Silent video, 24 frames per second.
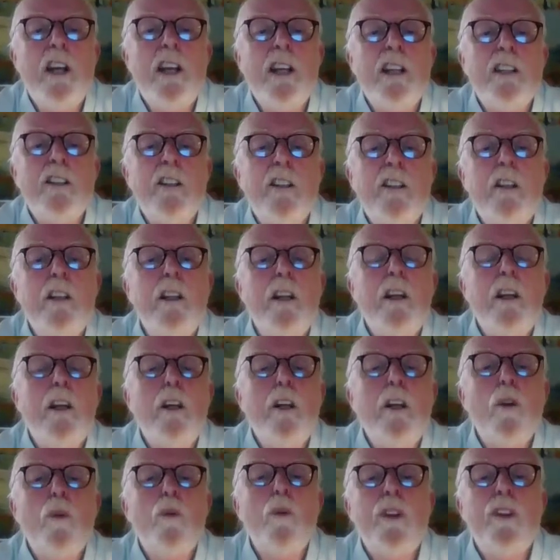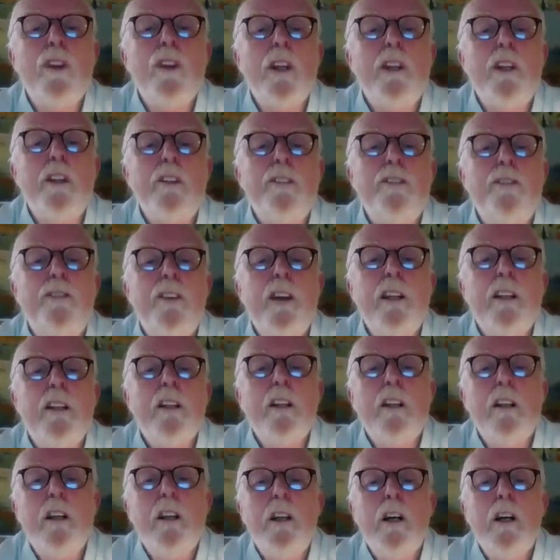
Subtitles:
ended with the defeat